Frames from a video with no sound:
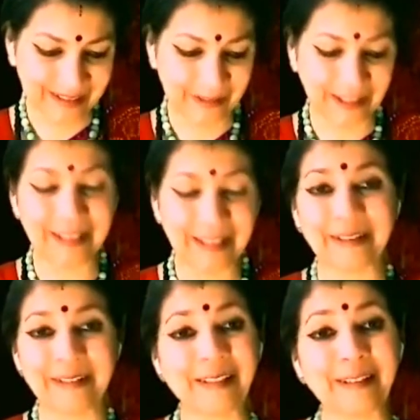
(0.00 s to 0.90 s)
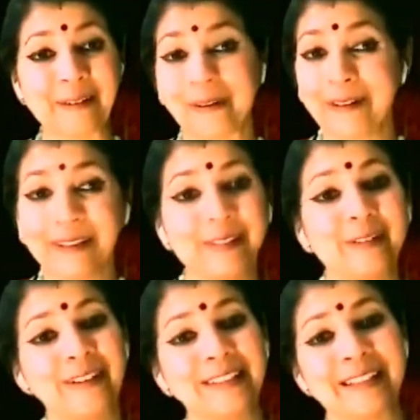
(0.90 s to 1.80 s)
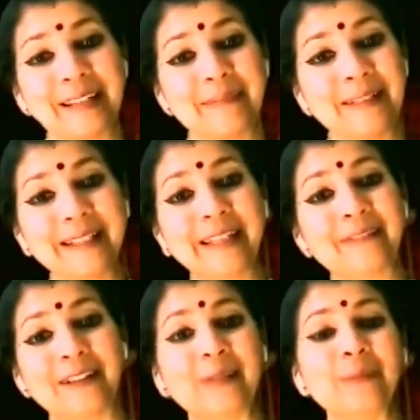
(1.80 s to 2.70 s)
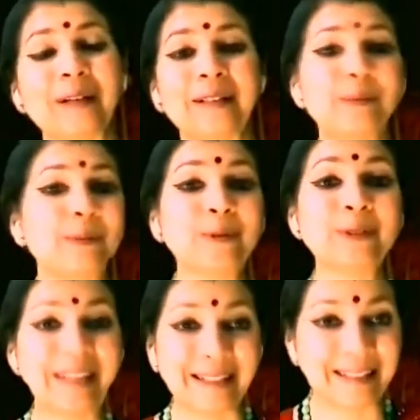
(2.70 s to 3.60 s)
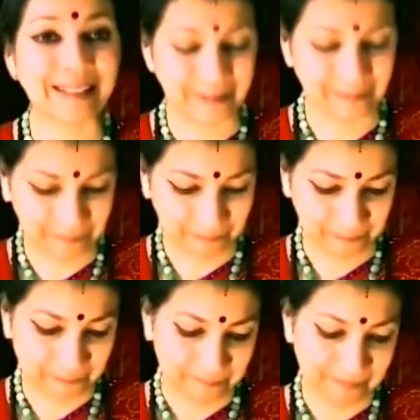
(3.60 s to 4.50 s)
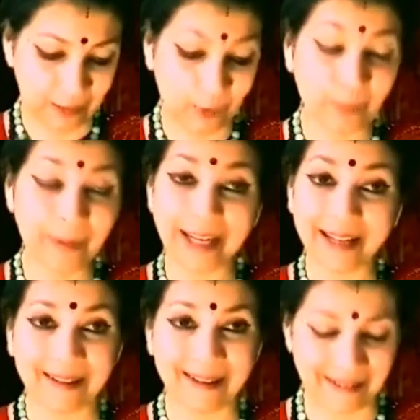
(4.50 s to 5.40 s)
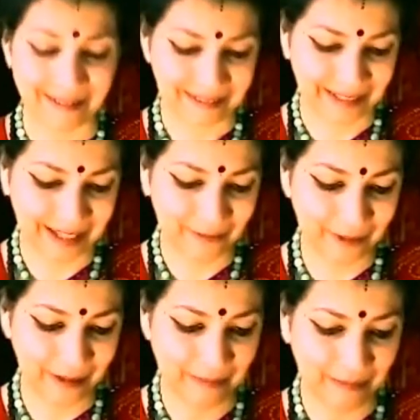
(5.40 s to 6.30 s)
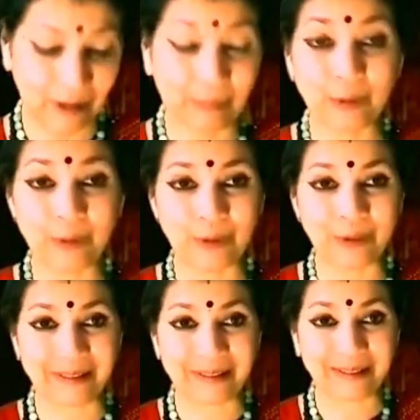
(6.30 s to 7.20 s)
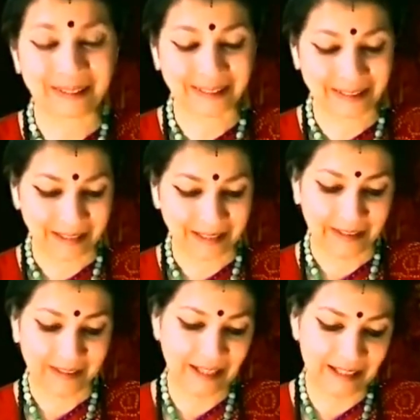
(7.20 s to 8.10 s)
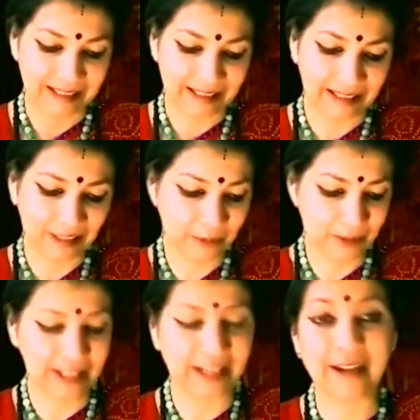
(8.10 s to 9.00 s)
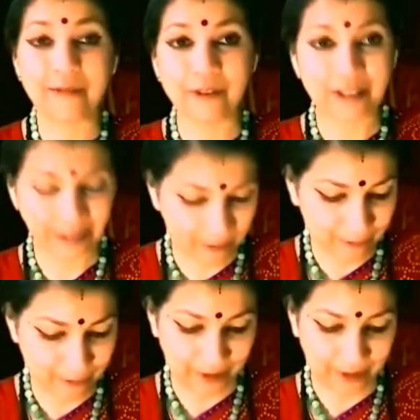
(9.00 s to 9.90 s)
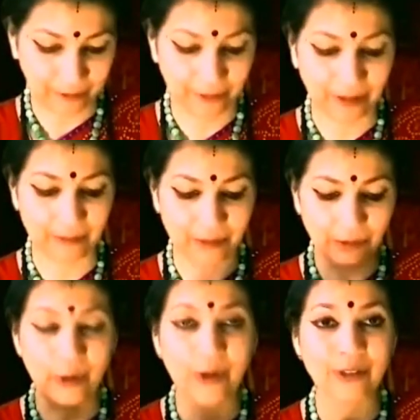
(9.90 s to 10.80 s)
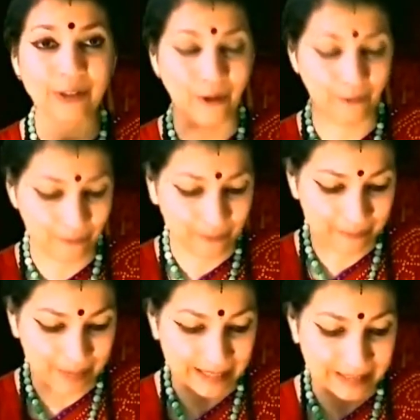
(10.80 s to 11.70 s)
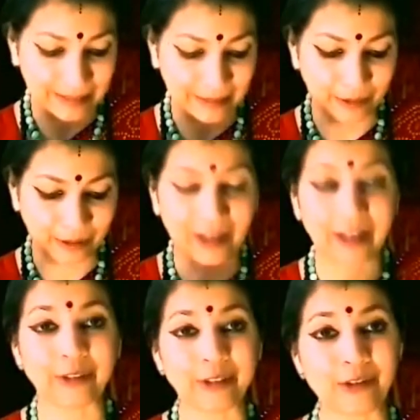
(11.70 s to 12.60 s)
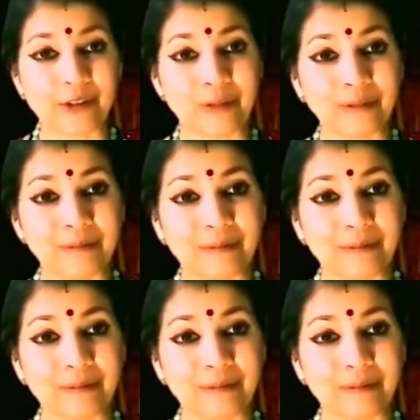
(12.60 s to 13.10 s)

So all the gods came and gave Hanuman a boon that day. Kubera gave him a boon that he would never suffer from loss of mental courage.